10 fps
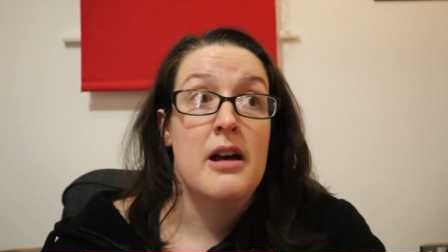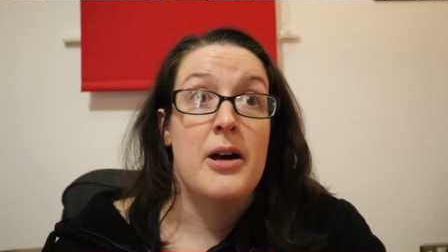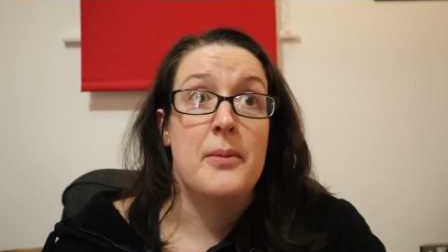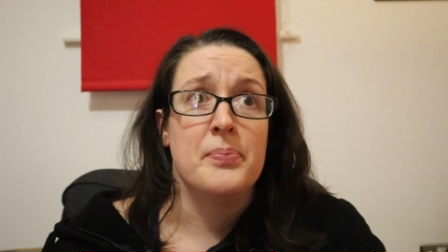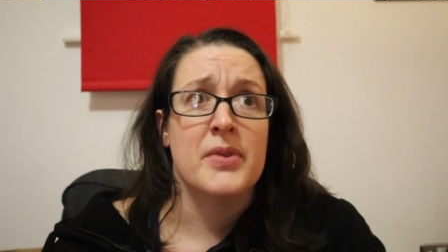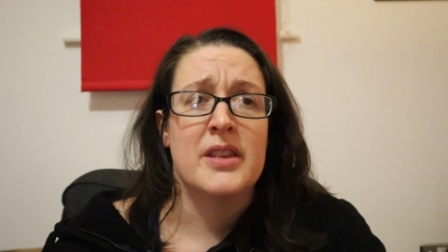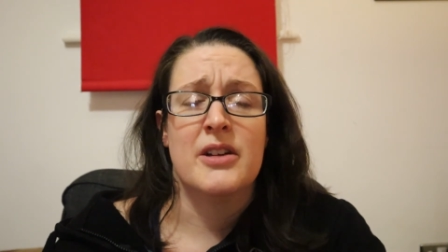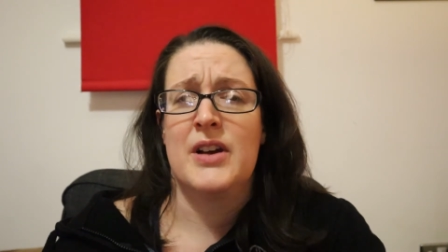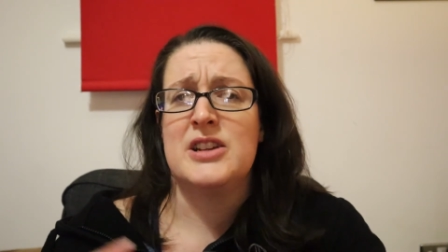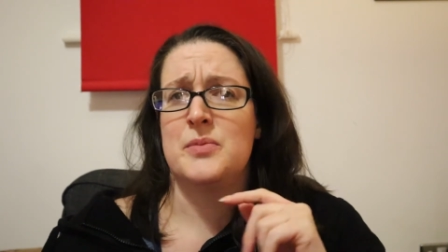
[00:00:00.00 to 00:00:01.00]
There
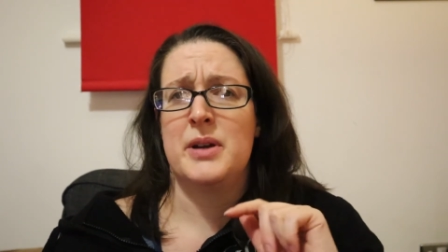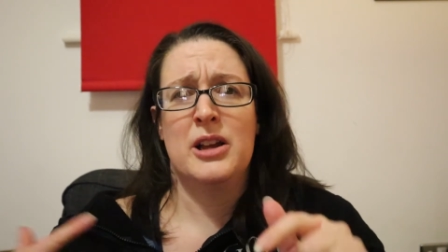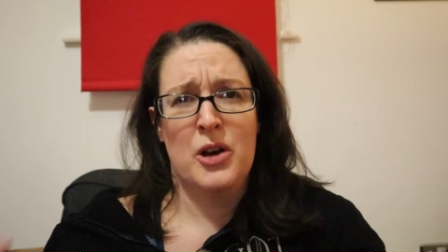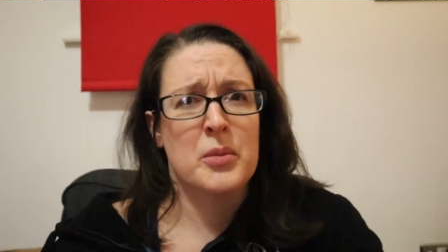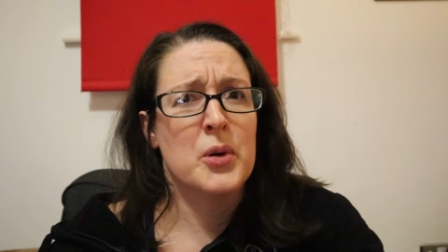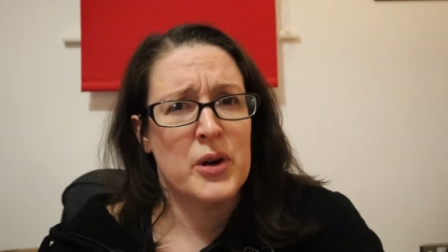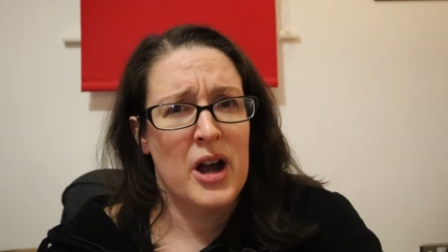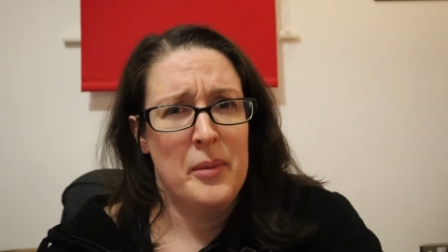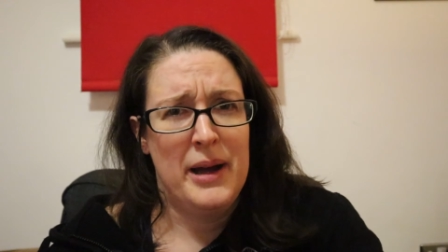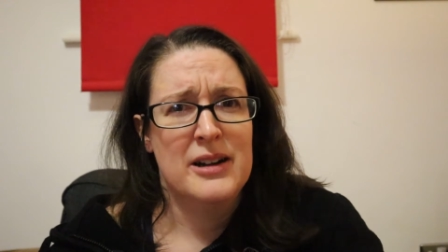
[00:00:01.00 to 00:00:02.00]
have actually been a lot more
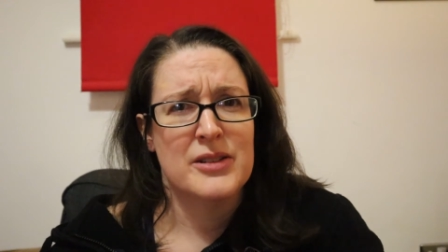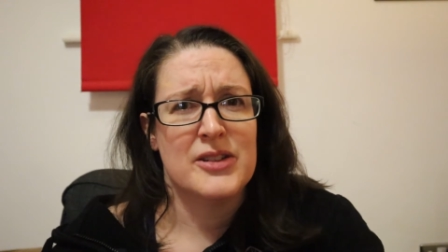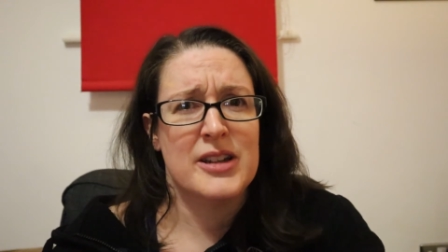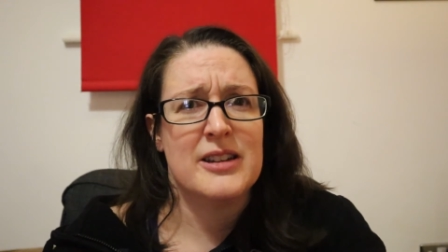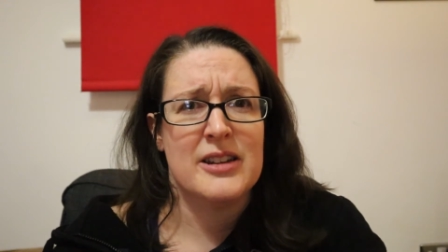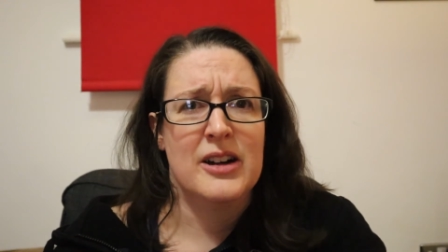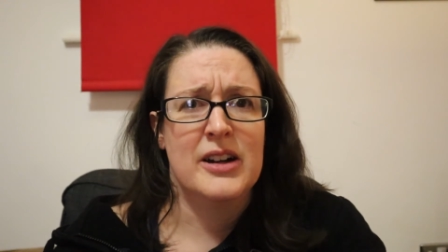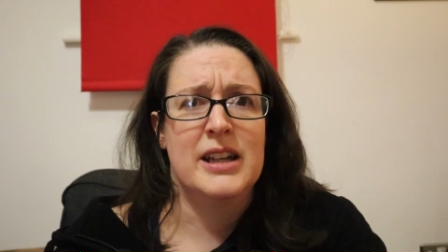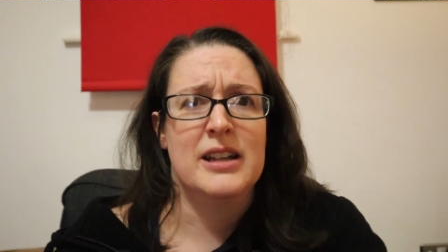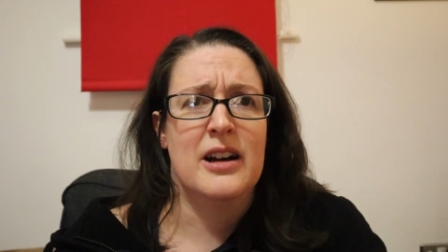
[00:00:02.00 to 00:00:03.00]
come out since
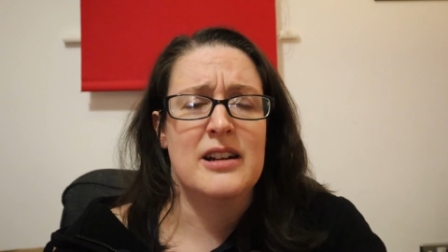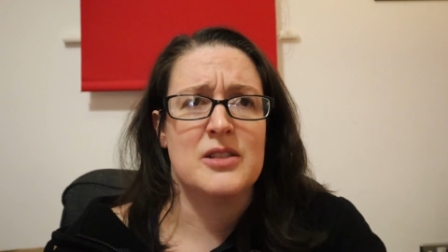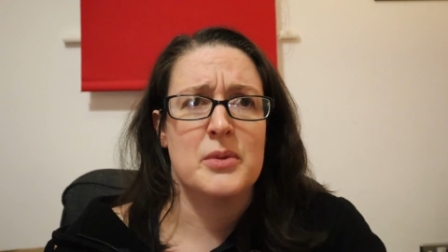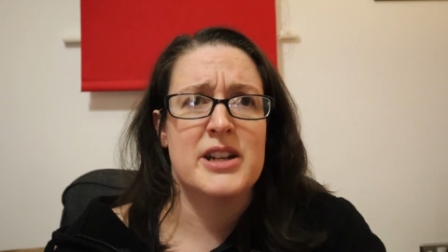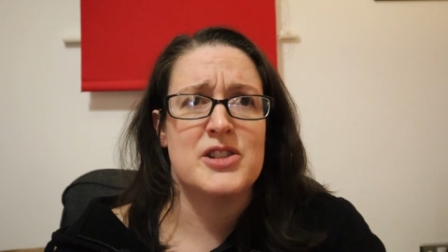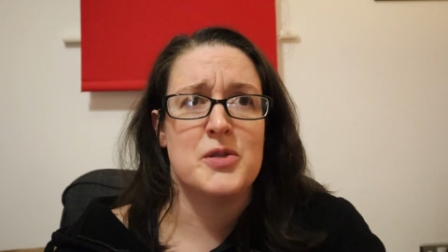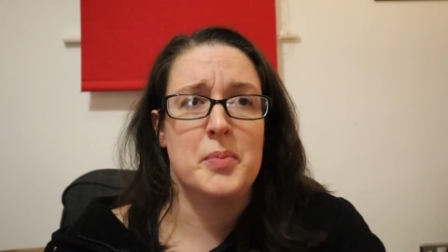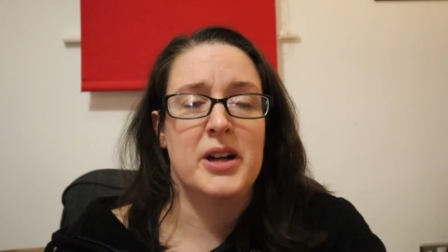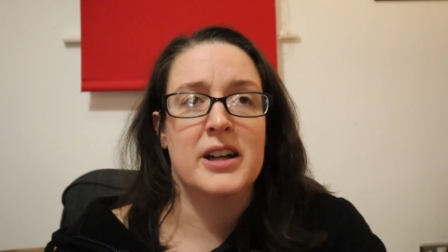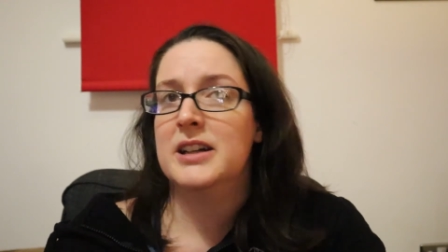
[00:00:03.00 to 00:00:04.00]
I switched,
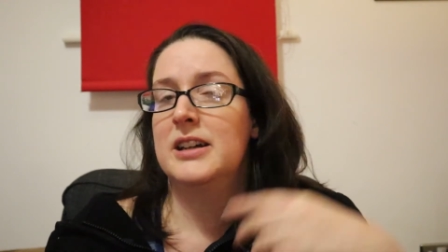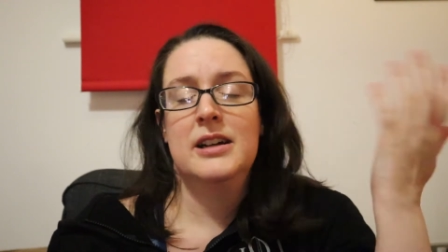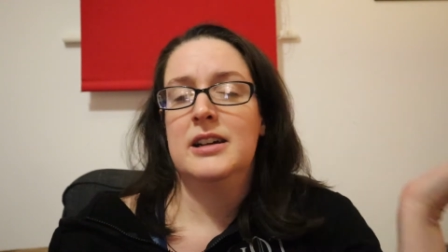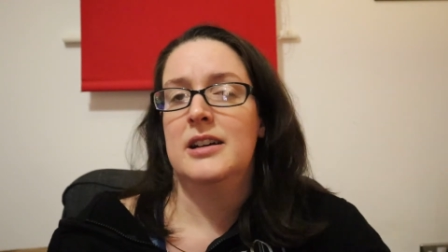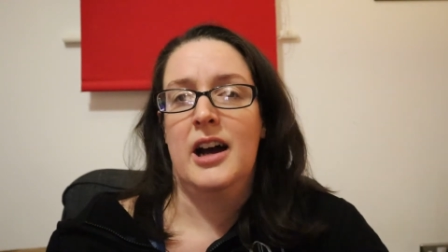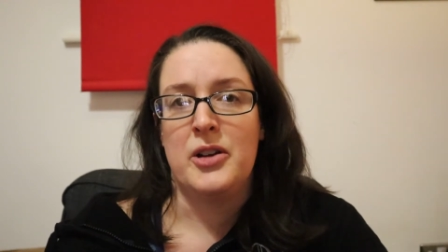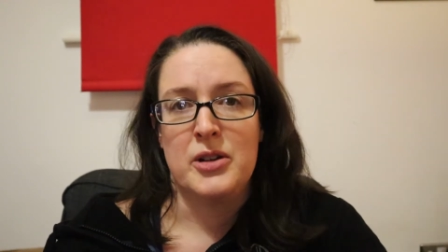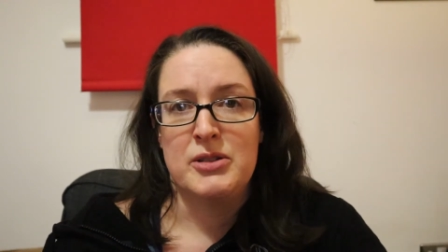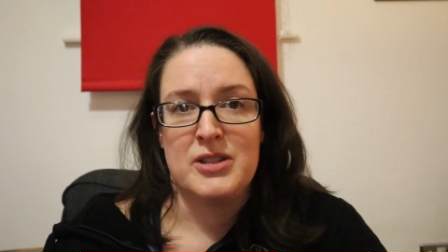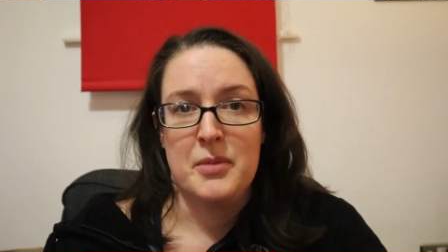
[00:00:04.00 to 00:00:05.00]
but I
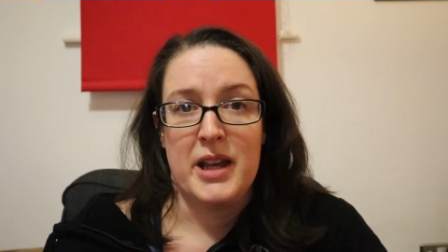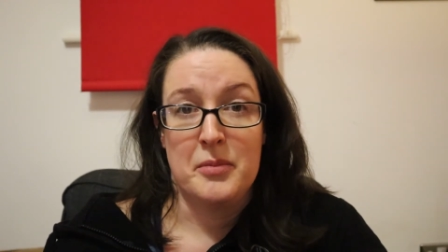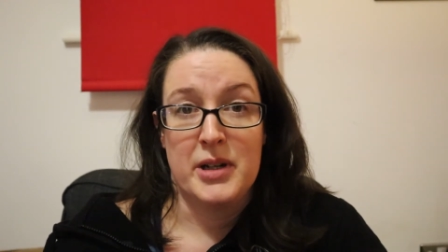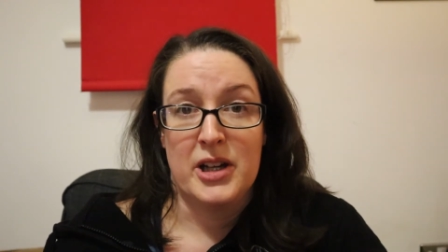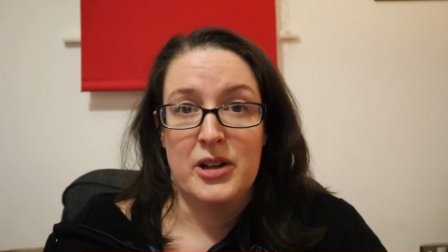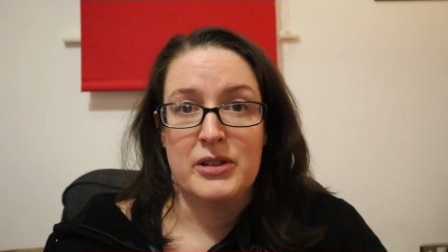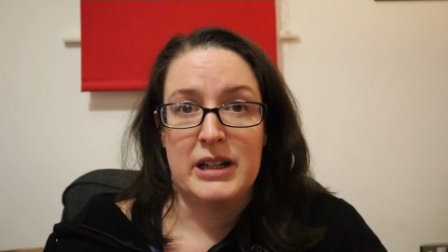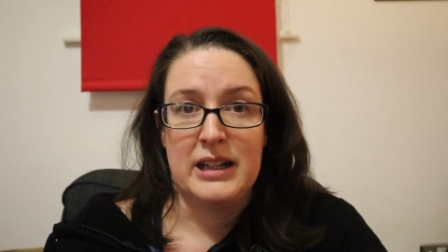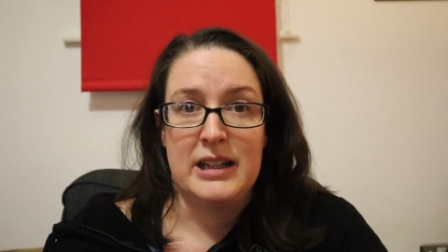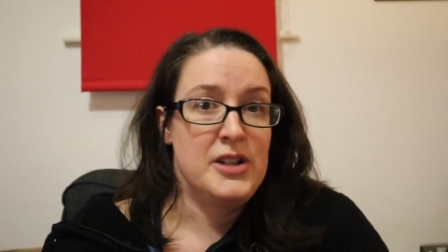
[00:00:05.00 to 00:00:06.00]
got used to making my own
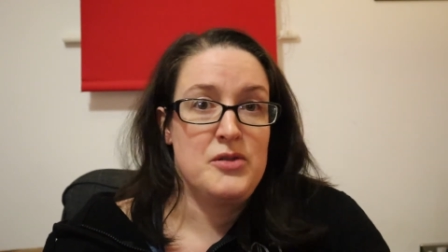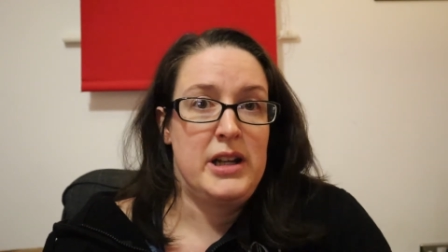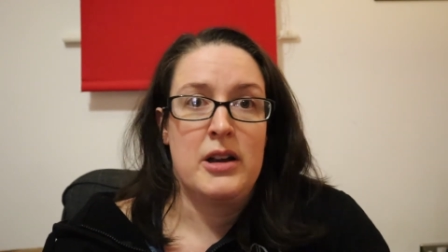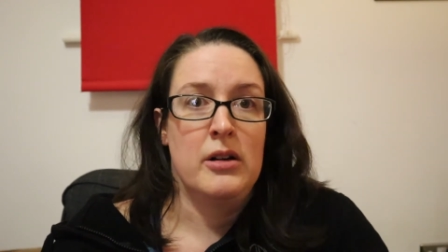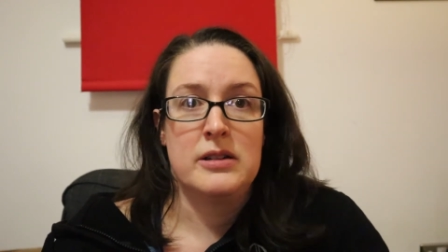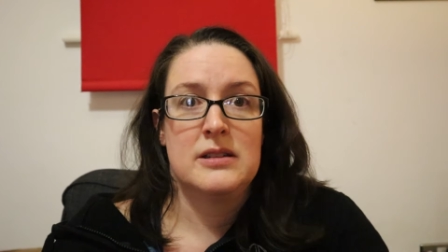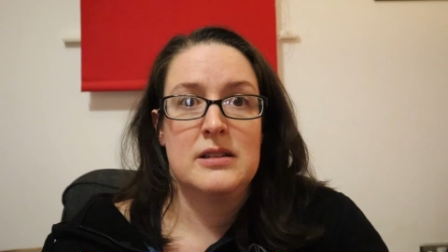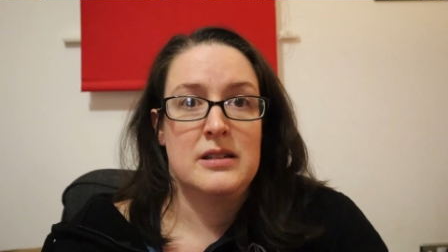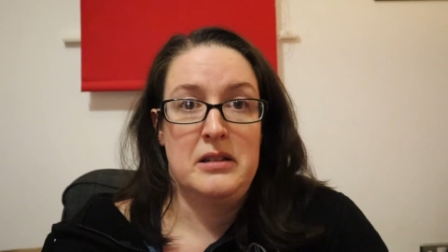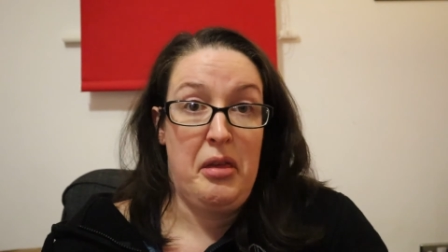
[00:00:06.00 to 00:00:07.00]
and it literally
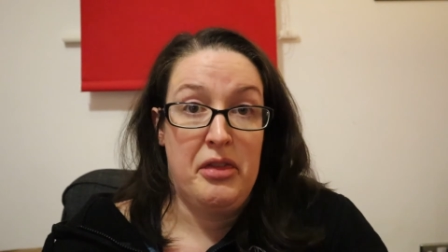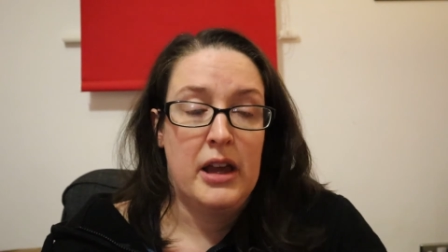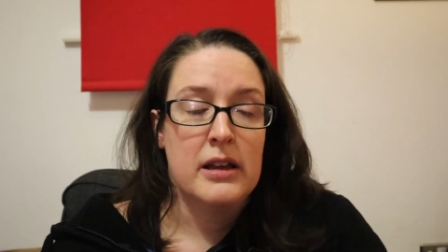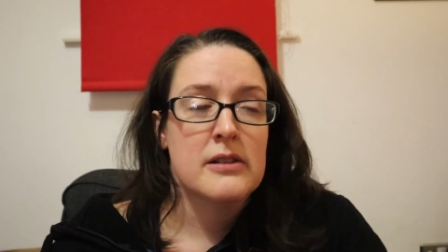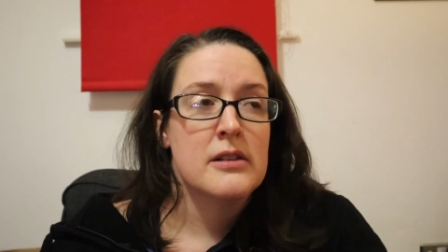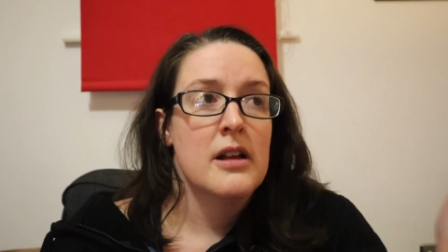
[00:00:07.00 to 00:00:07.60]
costs nothing.